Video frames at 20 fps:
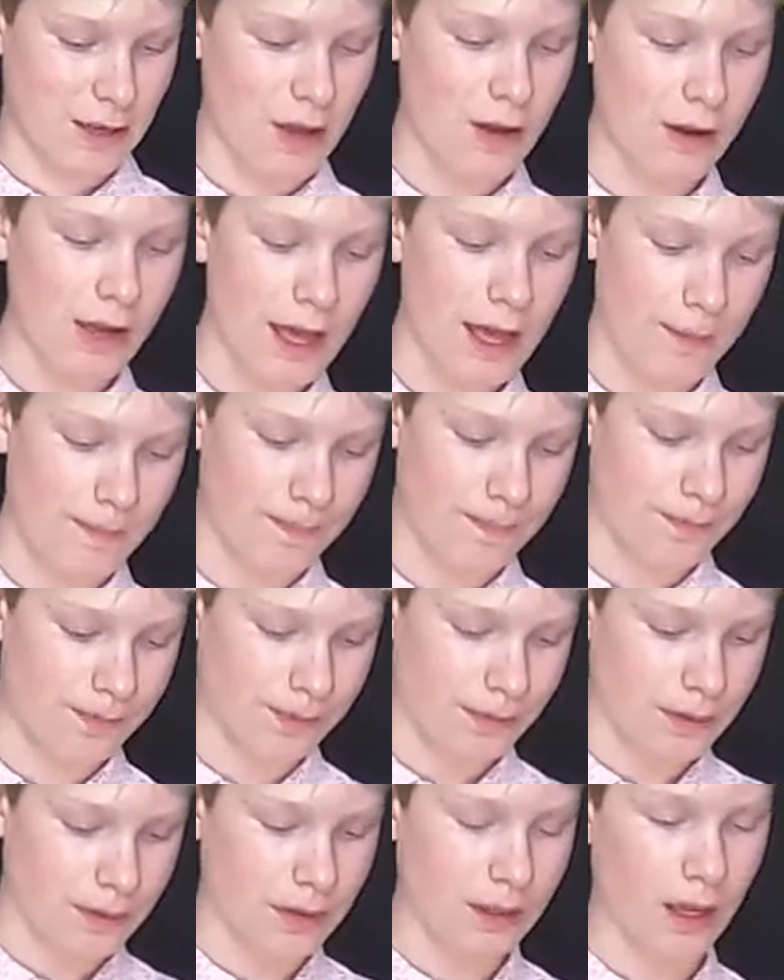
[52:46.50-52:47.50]
Okay,
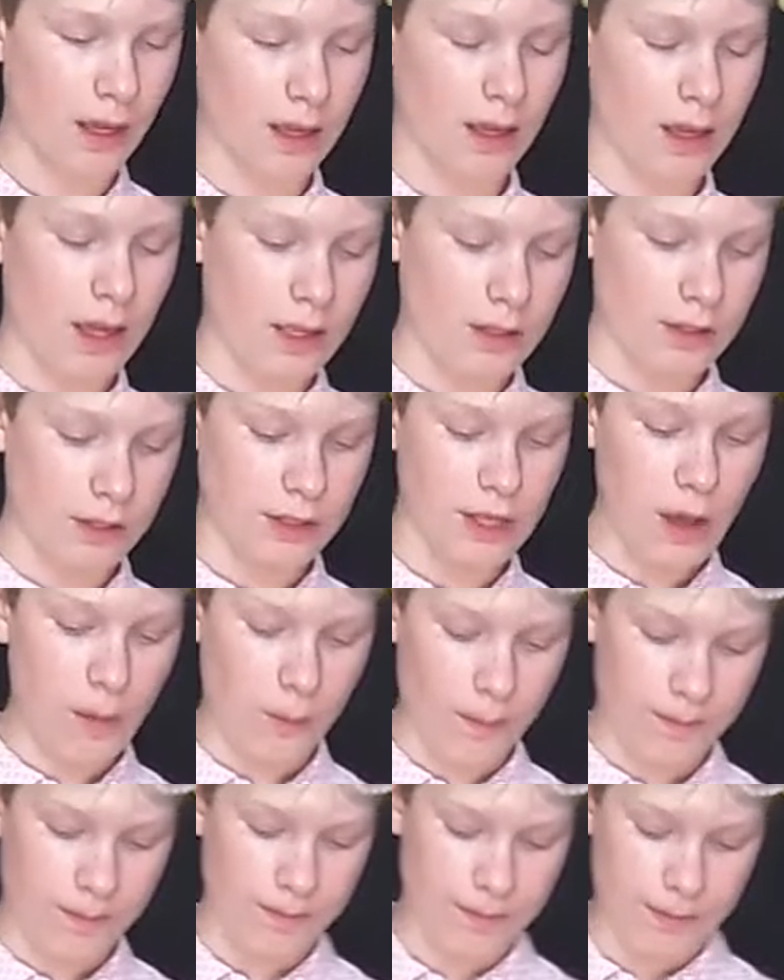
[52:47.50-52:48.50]
so
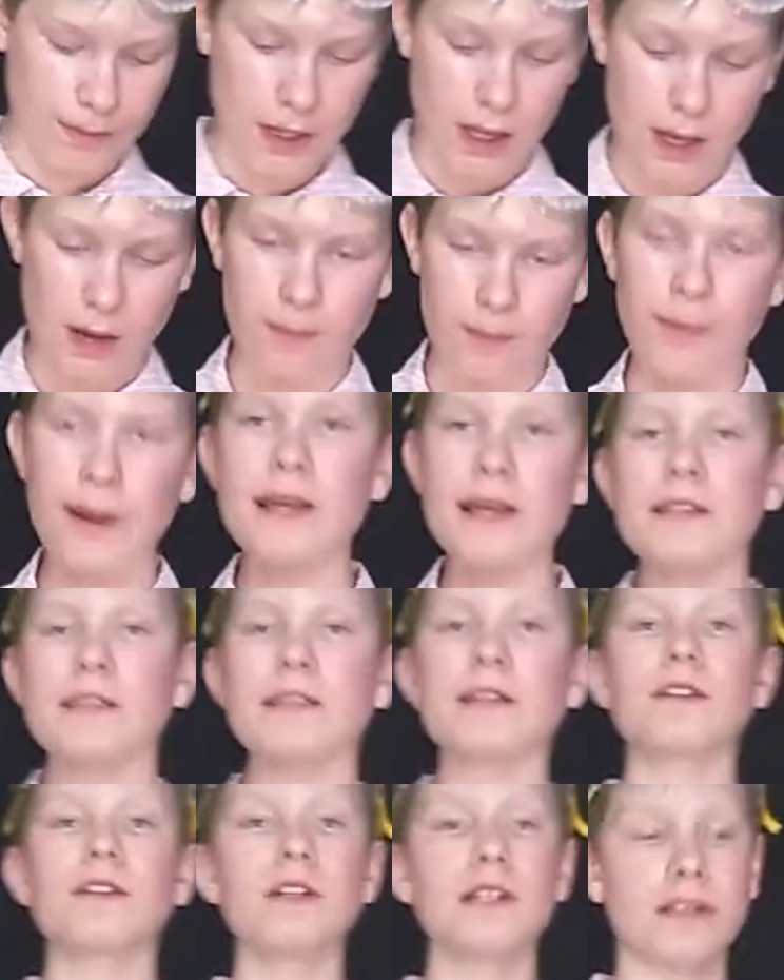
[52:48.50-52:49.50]

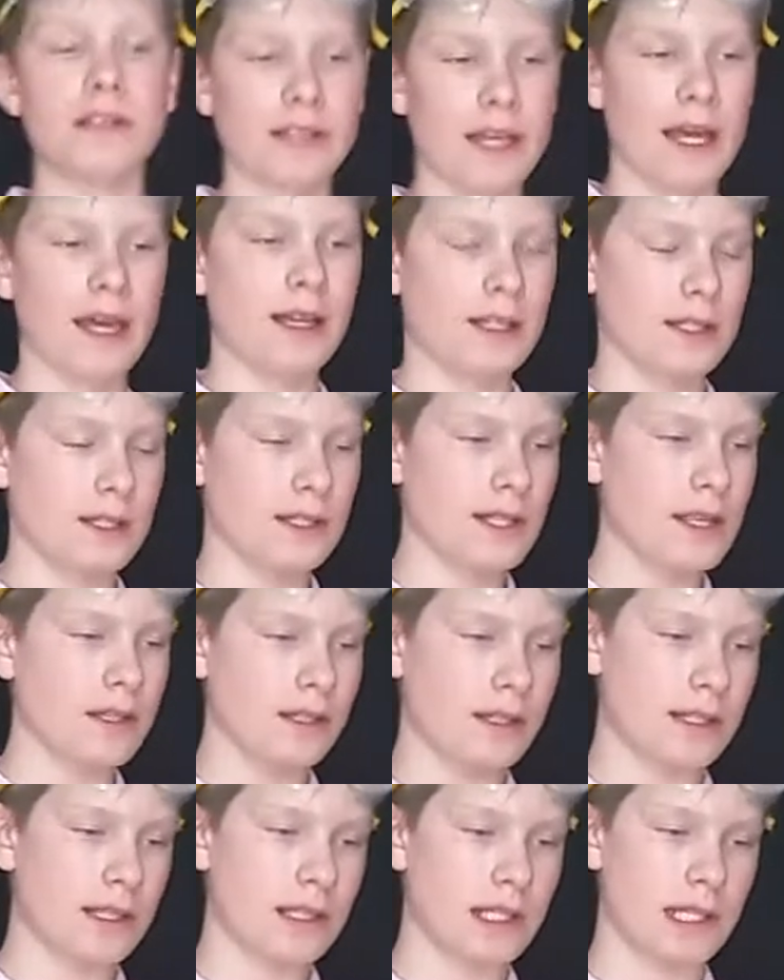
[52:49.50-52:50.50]
basically saying,
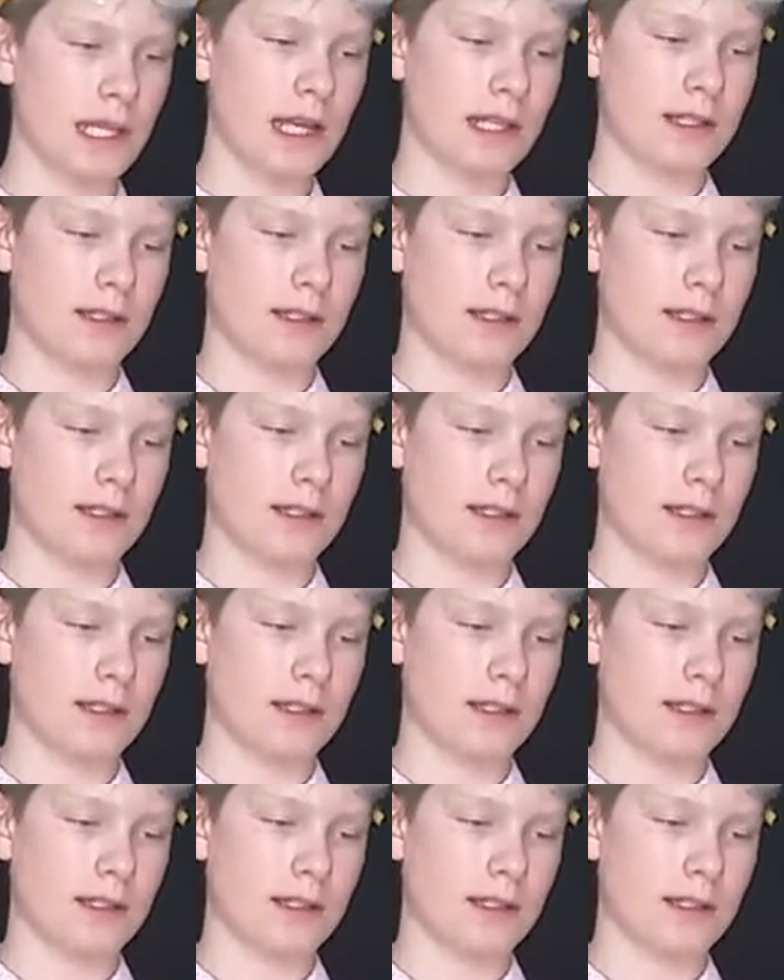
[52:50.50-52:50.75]
since this